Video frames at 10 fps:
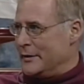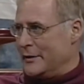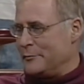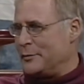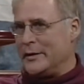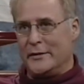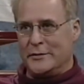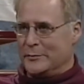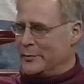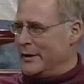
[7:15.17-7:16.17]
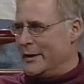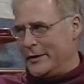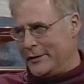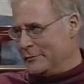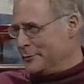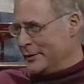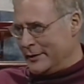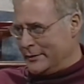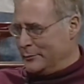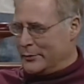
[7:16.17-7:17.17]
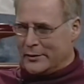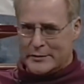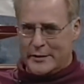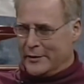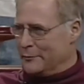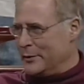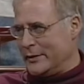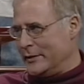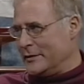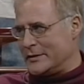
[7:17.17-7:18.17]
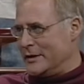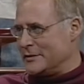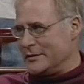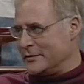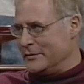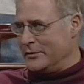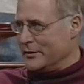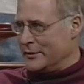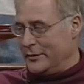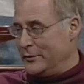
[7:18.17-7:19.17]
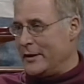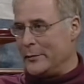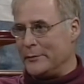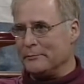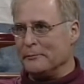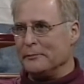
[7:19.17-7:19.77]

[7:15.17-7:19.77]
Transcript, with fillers: and they've played in Japan, and they've played in Boston, and they've played in Los Angeles and New York, and you name it.